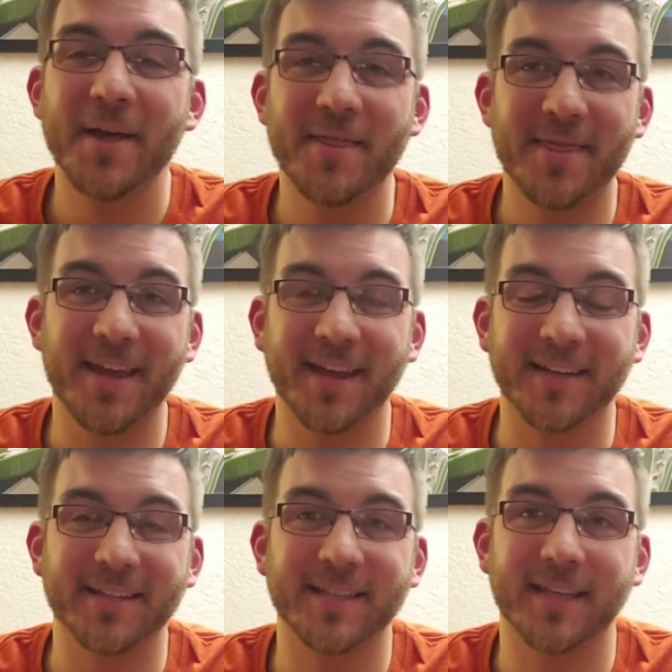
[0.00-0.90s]

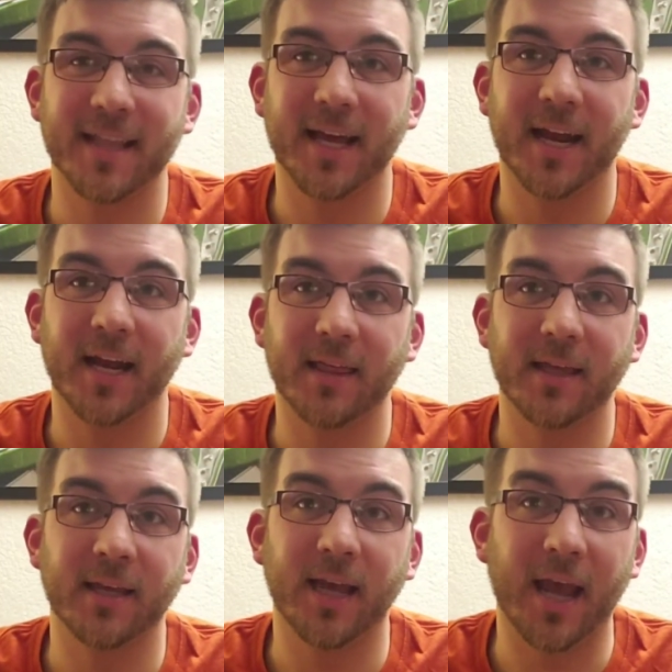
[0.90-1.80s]
things that I
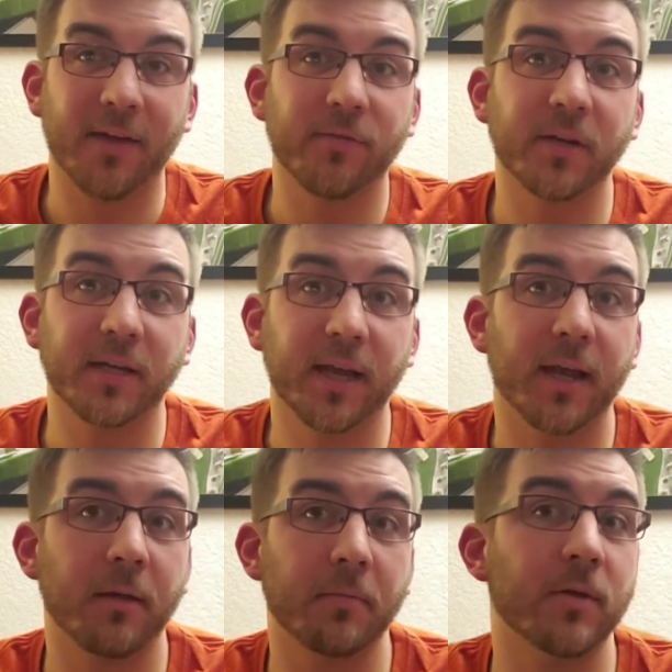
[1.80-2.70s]
think every
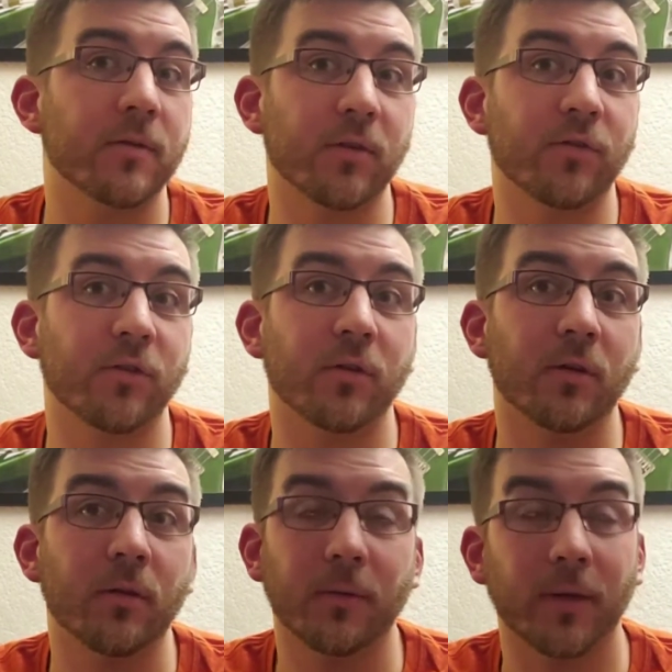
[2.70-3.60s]
gigging
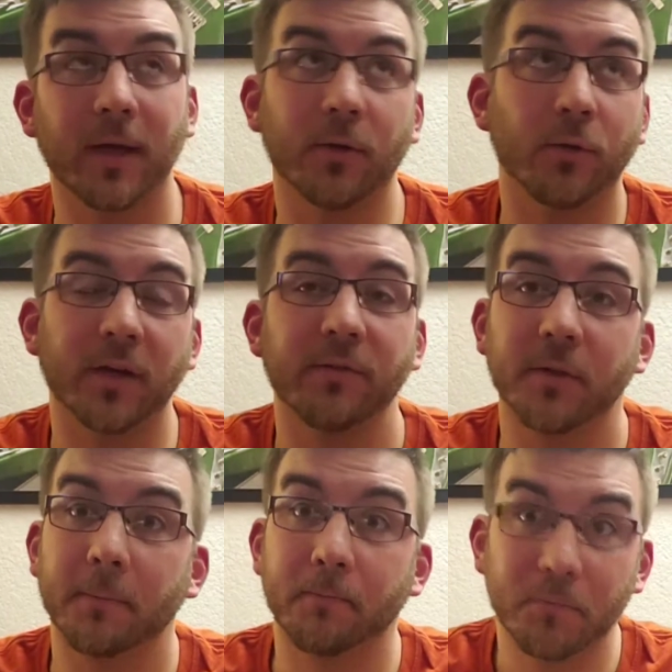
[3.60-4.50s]
musician or
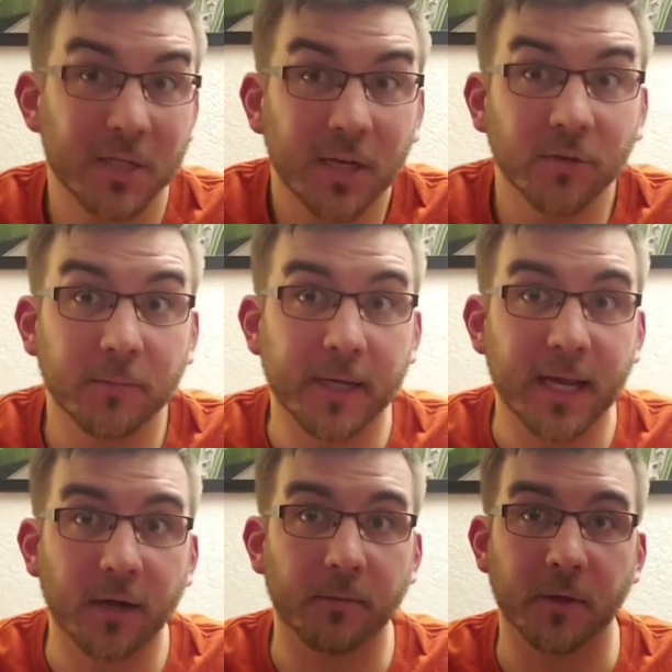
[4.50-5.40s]
even potentially
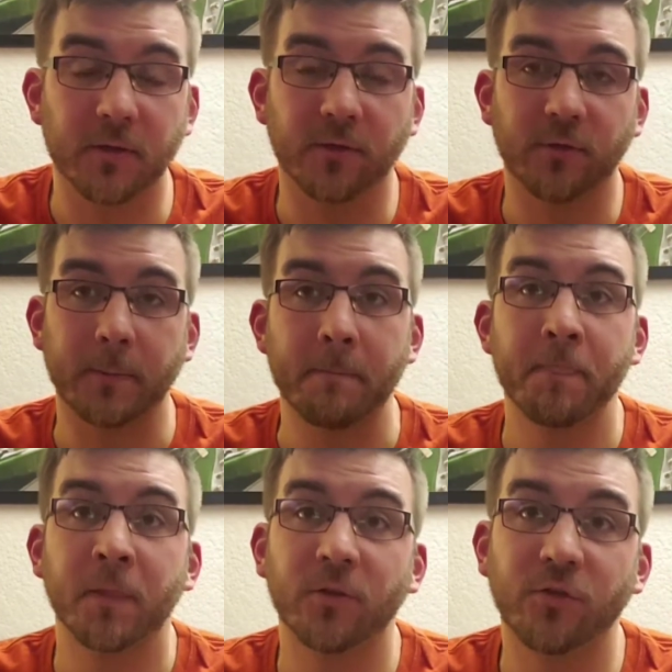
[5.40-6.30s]
beginner musician
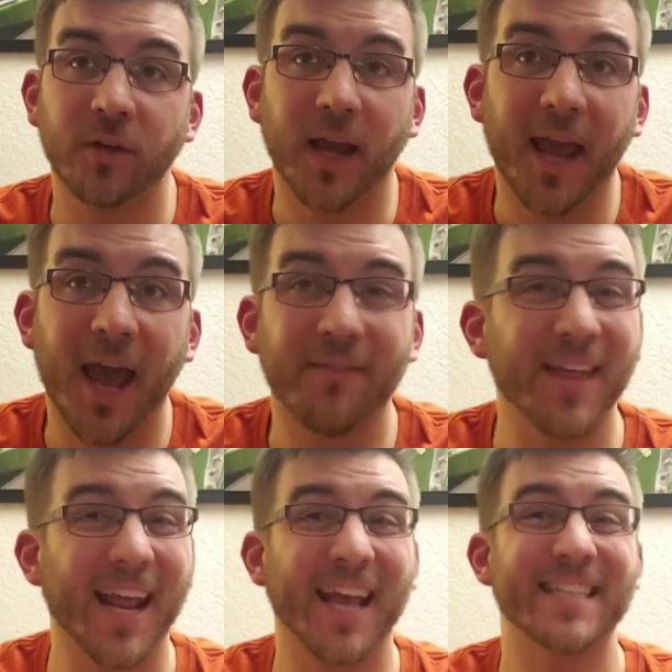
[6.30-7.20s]
should have
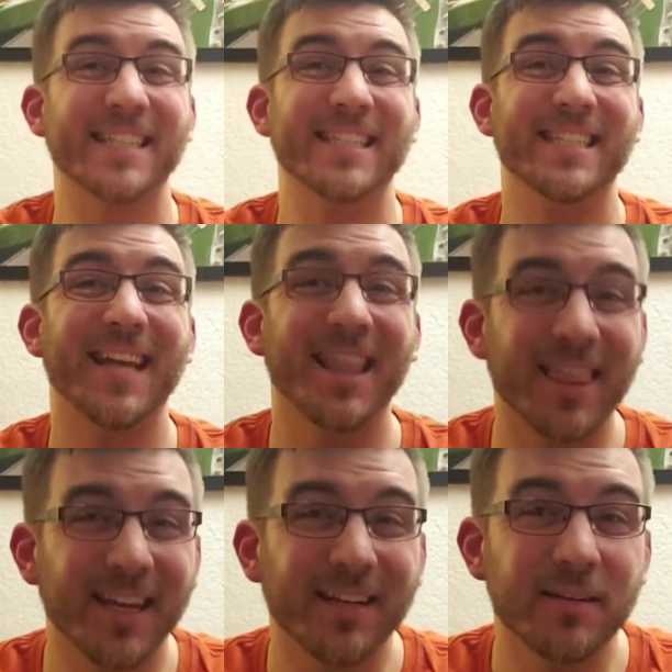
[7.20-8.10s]
that has
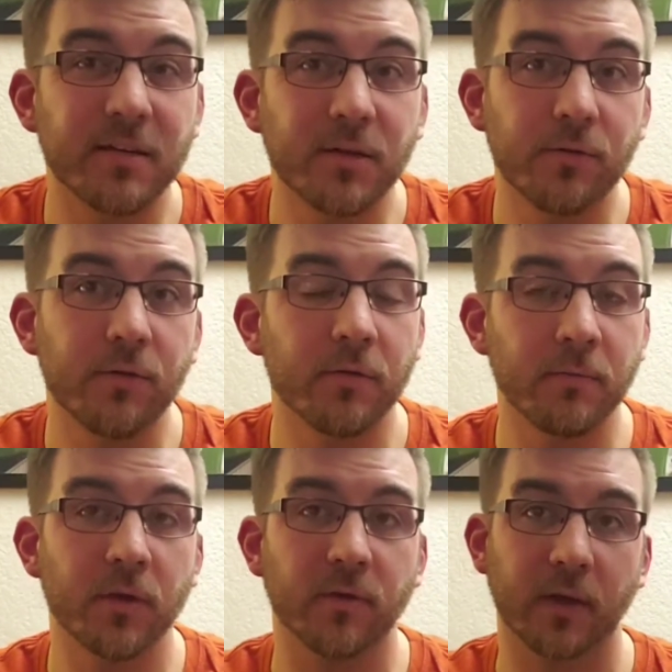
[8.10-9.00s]
nothing to do with
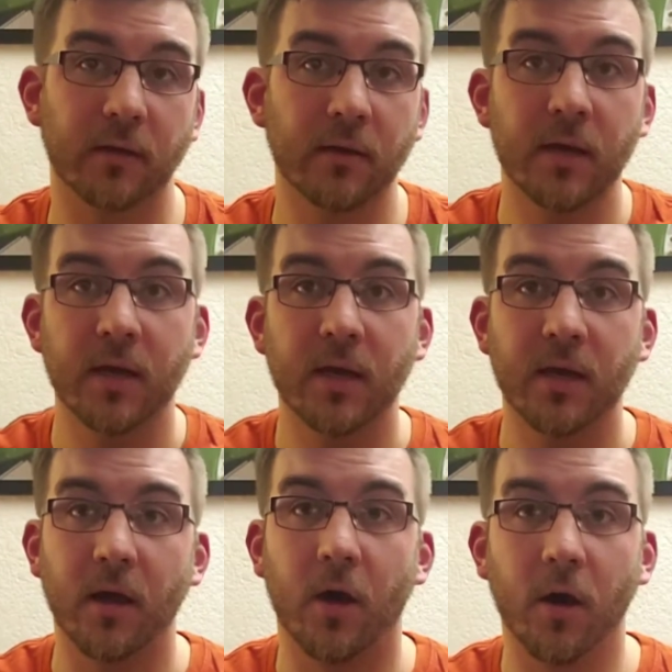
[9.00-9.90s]
music.
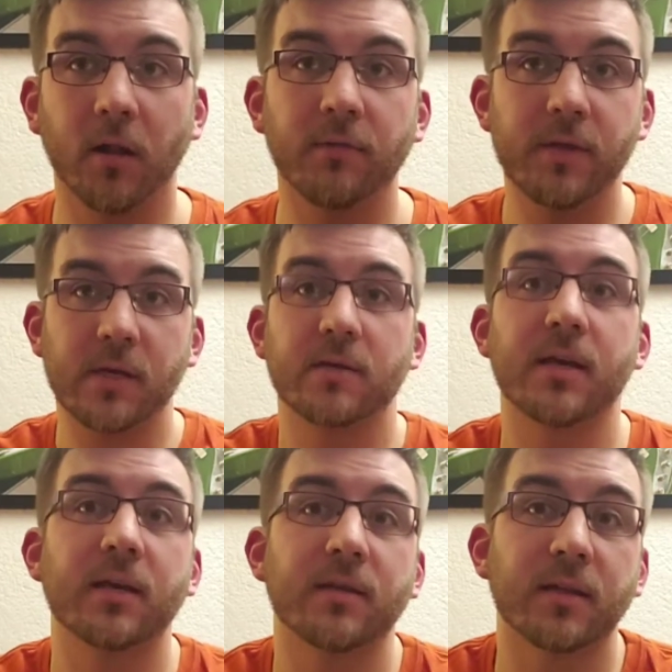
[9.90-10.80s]
All of these
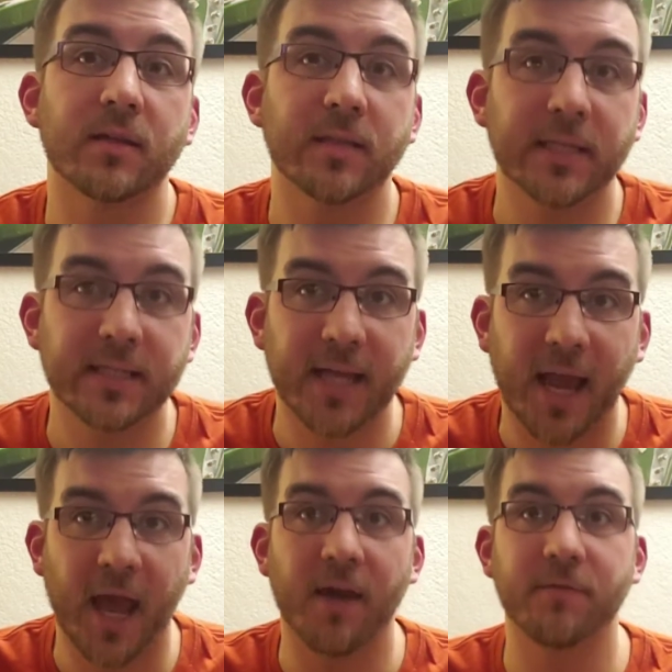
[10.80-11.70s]
things on this list
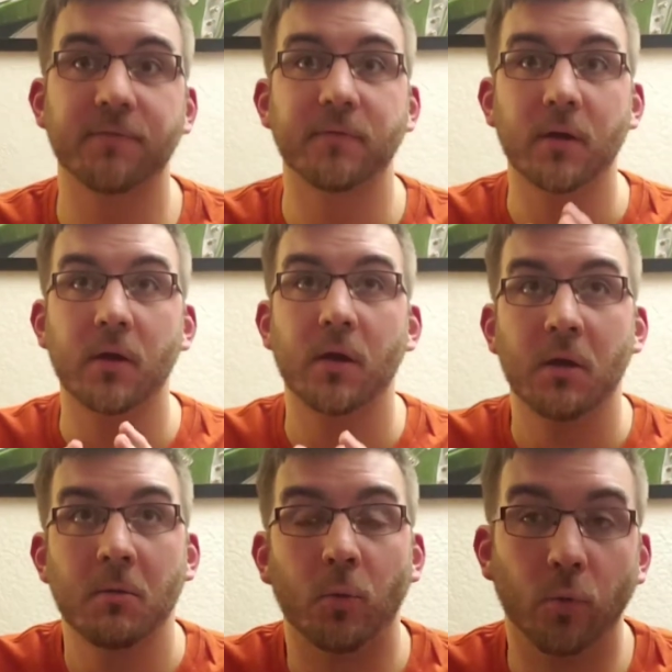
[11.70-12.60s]
have
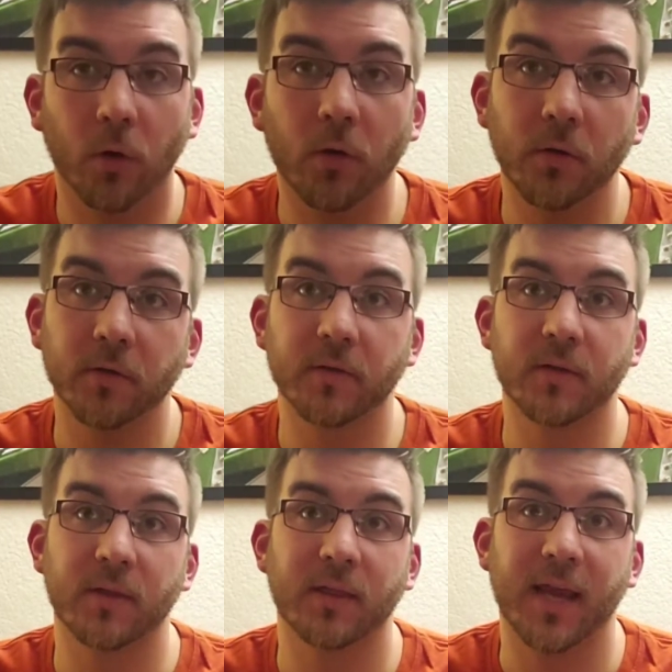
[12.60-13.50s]

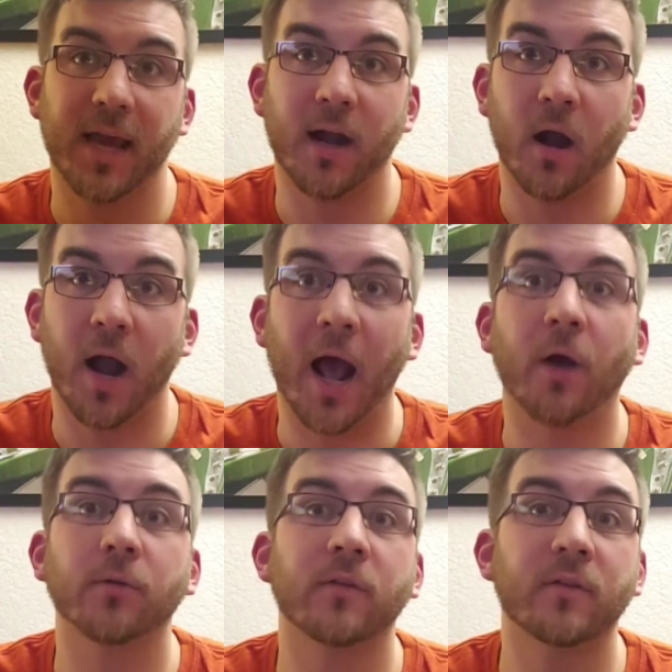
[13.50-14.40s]
roles that are
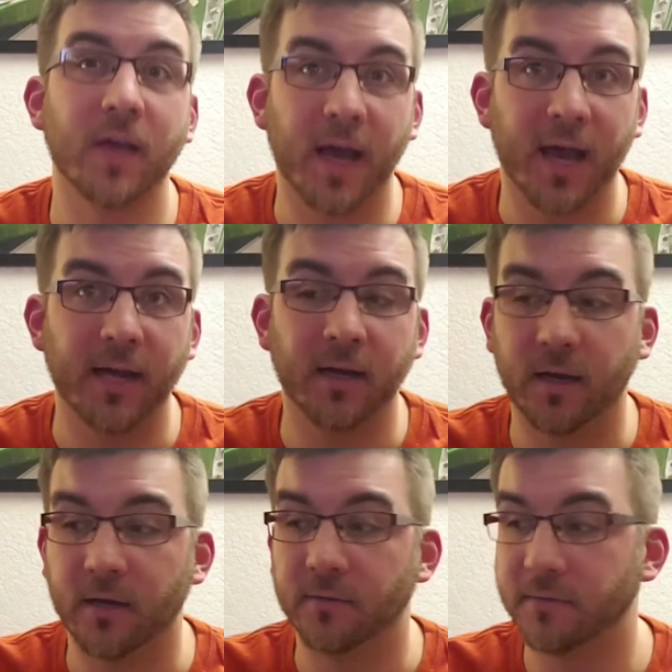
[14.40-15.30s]
outside
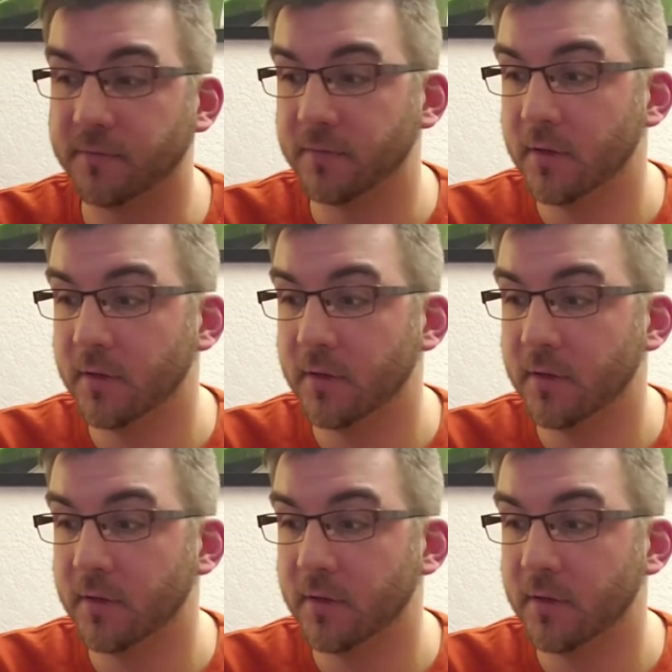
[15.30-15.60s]
of,